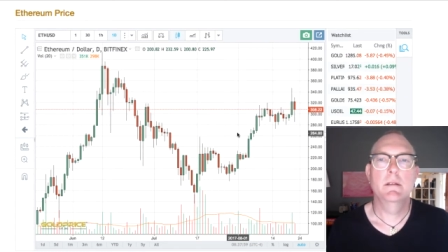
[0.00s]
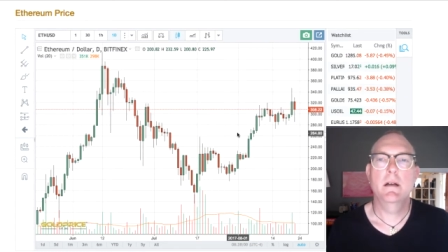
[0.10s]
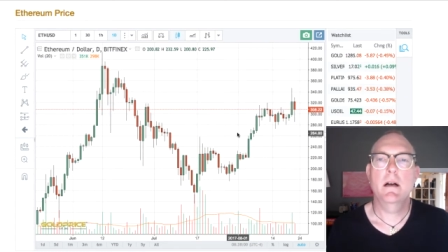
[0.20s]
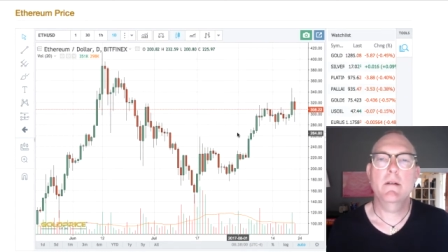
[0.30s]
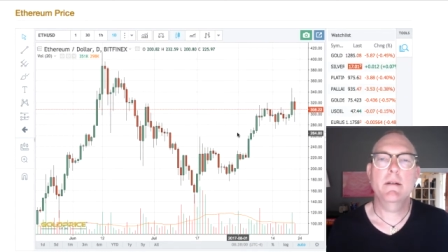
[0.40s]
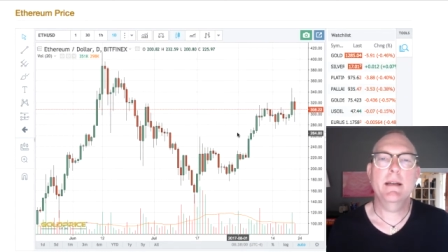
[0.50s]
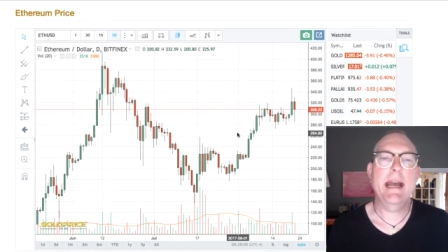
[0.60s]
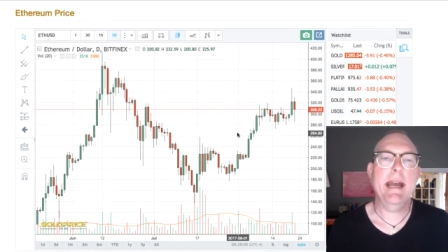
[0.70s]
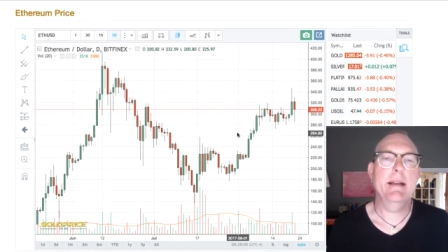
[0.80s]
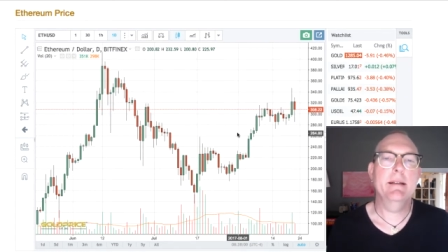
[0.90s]

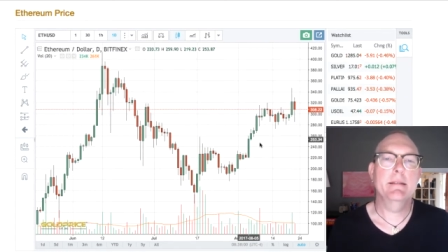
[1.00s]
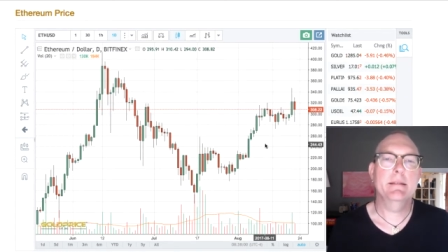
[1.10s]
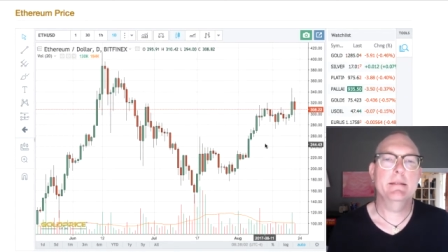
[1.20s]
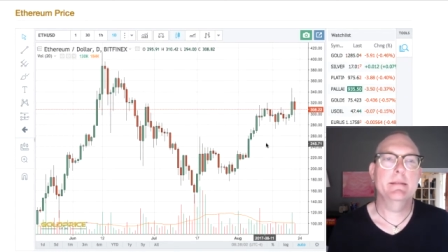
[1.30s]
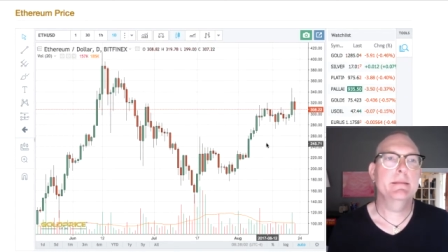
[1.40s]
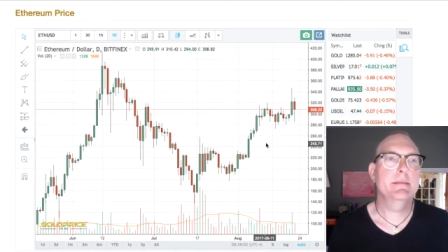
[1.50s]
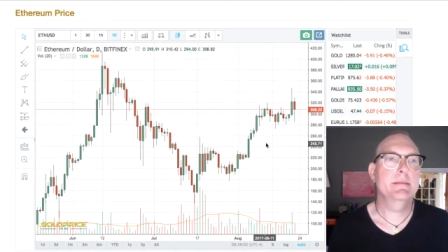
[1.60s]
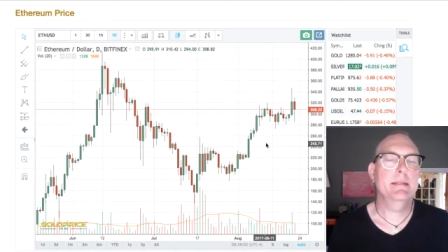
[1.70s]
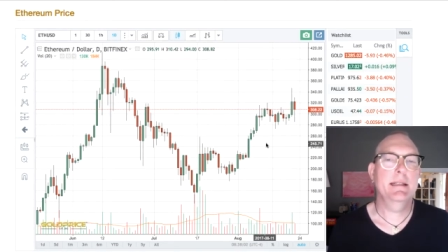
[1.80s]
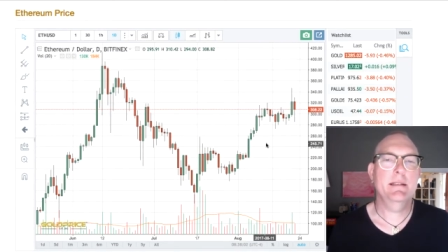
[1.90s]
Okay,
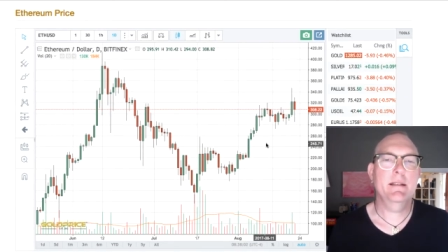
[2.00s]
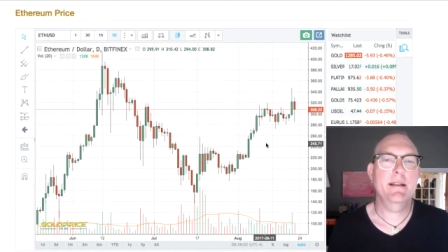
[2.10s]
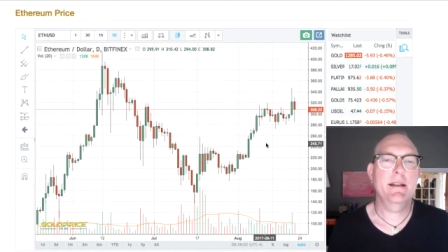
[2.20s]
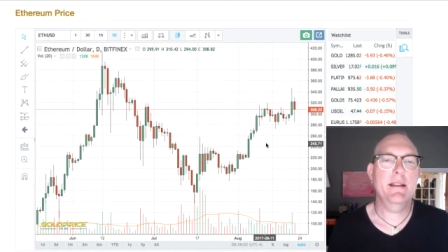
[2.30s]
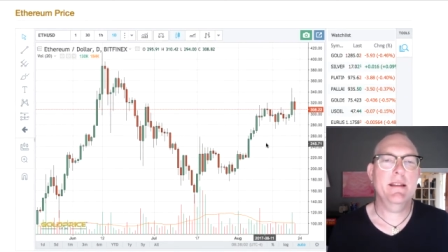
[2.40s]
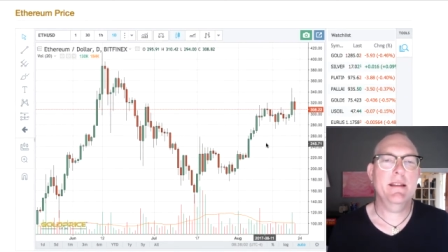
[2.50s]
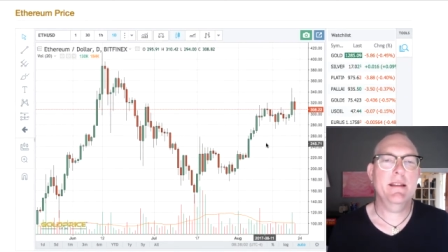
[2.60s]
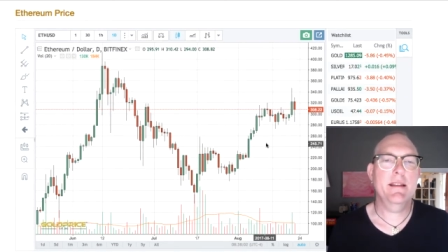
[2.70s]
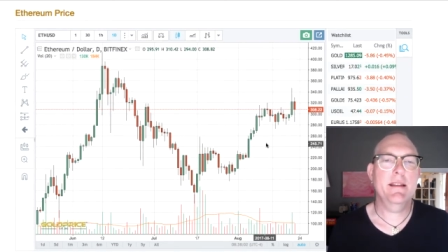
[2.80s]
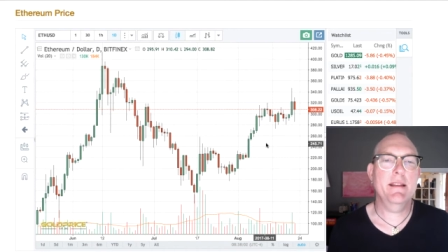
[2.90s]
Let's look at
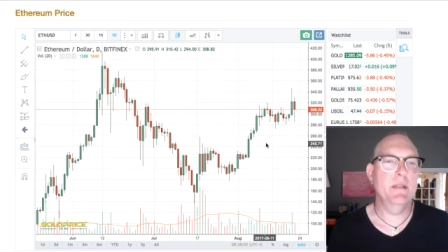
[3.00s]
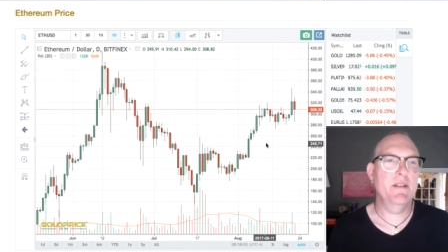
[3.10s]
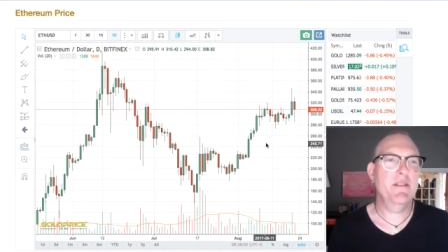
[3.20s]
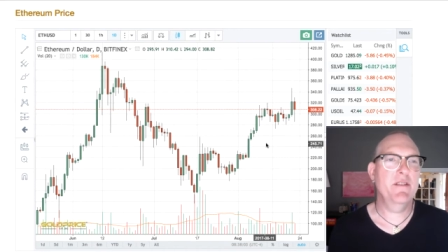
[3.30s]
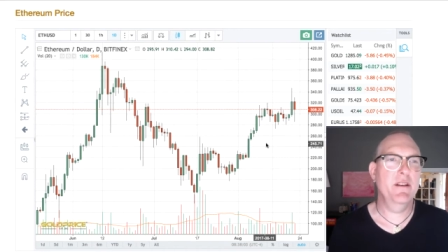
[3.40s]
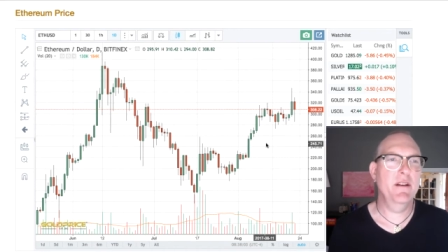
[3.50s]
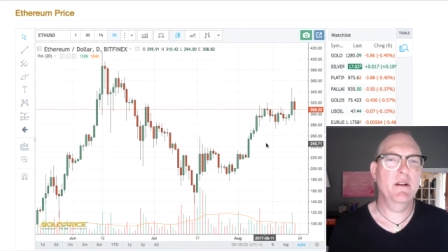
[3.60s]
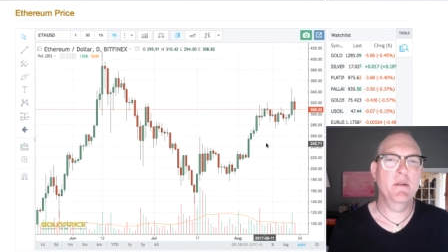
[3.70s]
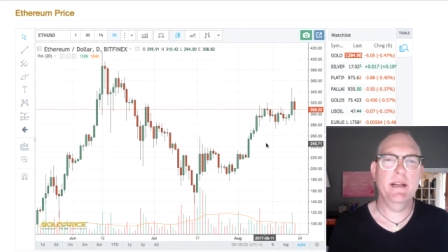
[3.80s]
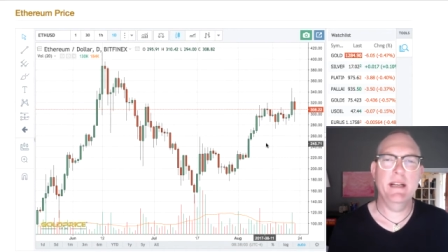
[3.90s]
Ethereum.
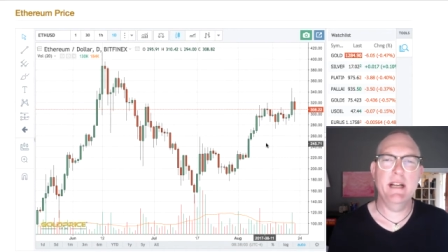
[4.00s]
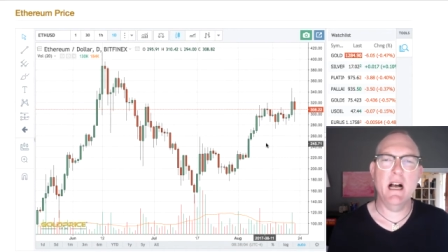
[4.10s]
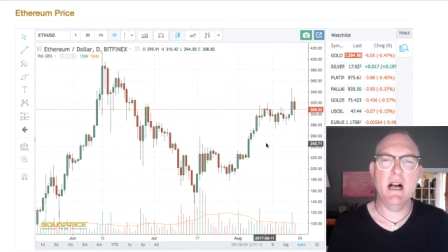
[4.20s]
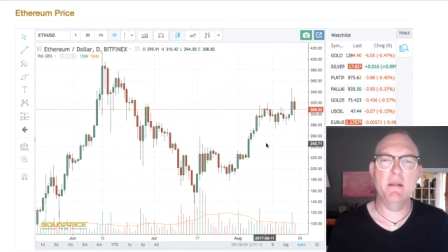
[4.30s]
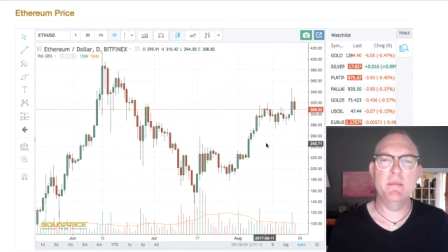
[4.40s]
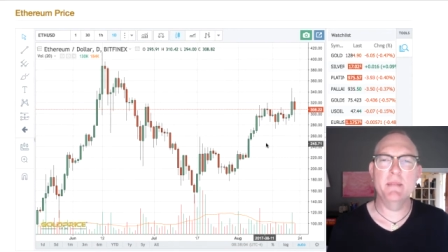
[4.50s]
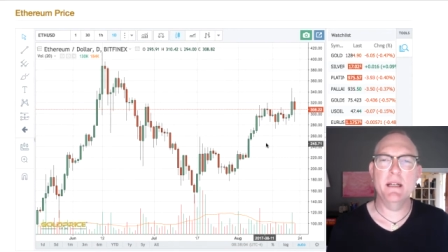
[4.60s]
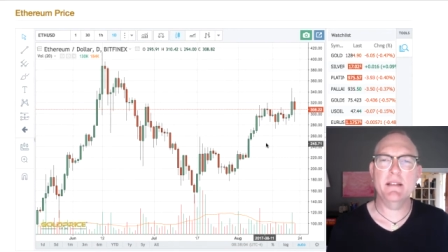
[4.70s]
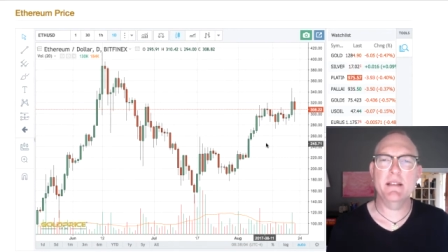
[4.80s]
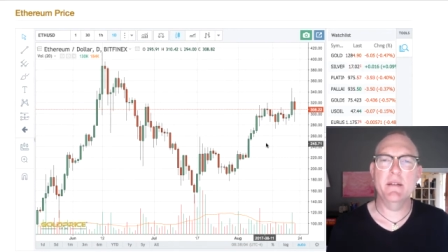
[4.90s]
Ethereum,
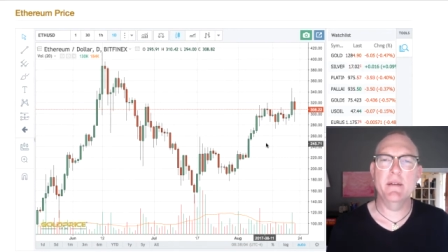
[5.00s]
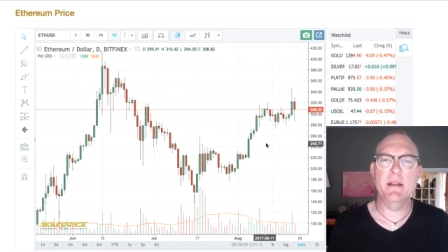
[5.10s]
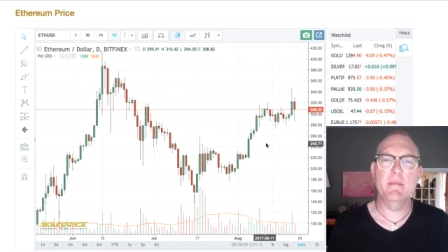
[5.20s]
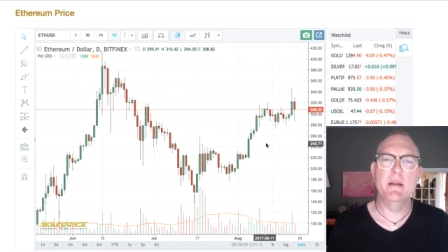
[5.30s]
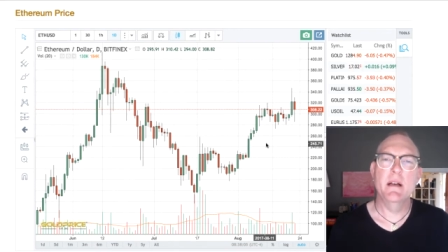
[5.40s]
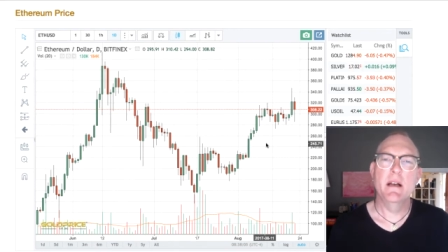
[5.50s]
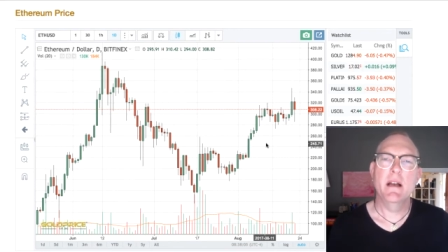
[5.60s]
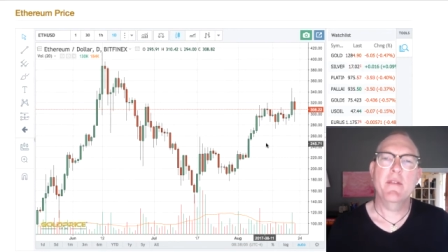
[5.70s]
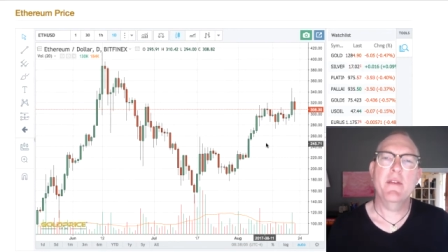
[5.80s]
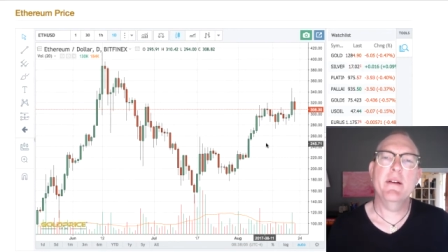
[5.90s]
Ethereum.
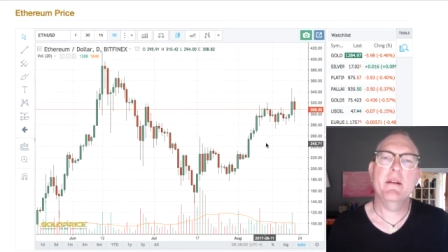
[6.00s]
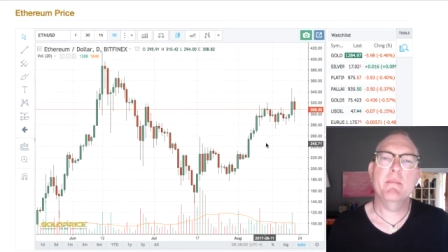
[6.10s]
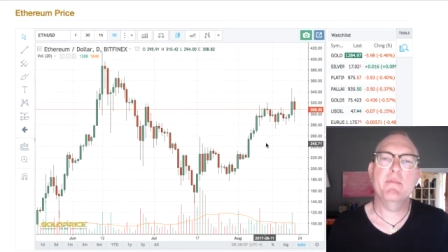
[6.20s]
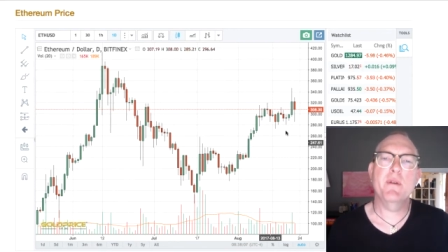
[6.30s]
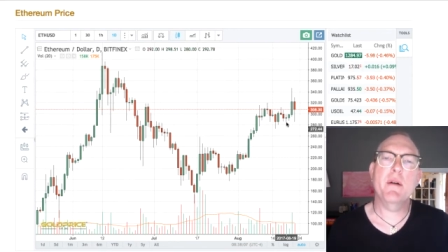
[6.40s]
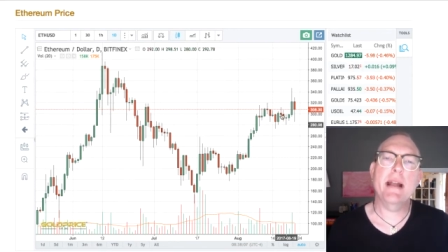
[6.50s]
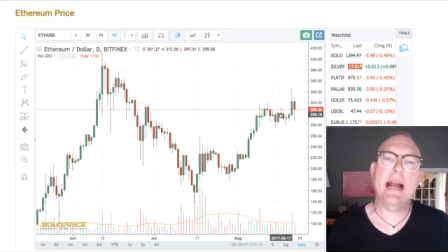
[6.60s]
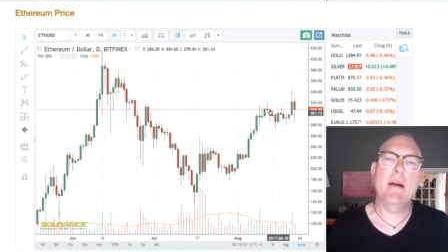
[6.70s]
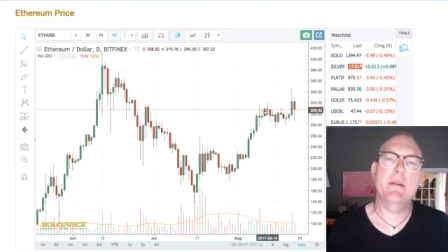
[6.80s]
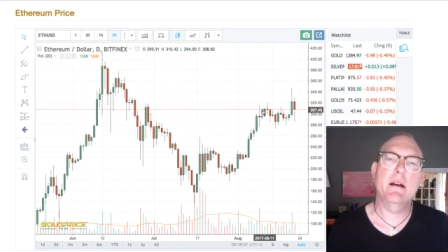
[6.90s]
Ethereum broke
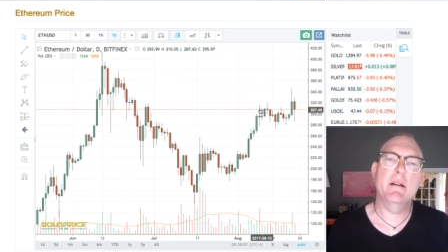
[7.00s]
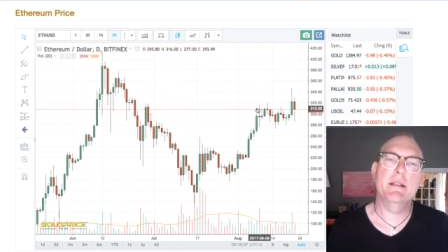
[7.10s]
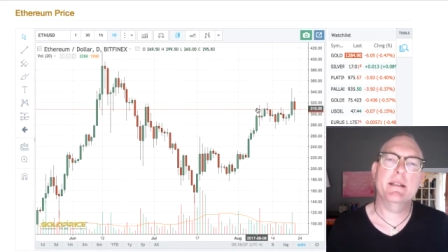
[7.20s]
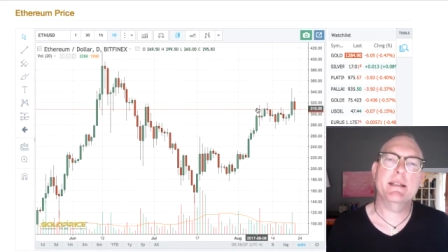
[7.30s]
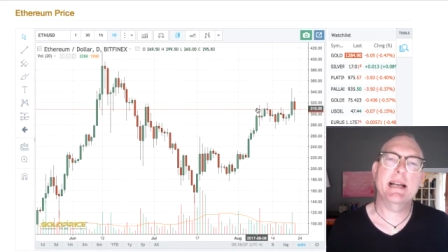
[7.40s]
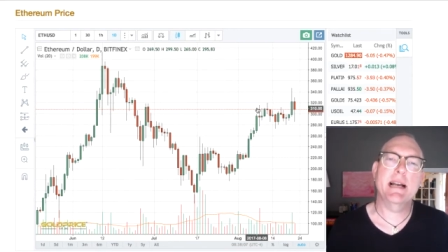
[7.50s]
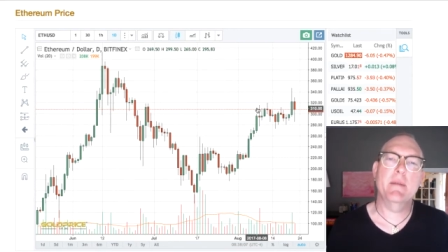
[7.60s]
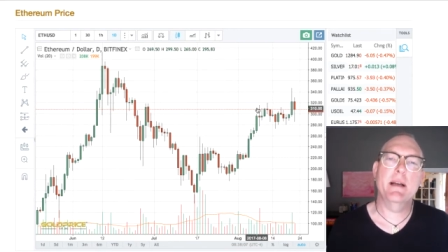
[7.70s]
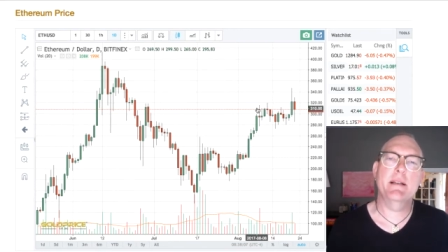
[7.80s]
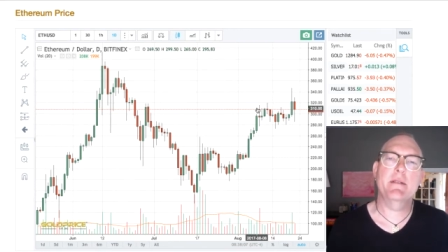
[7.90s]
out of its sideways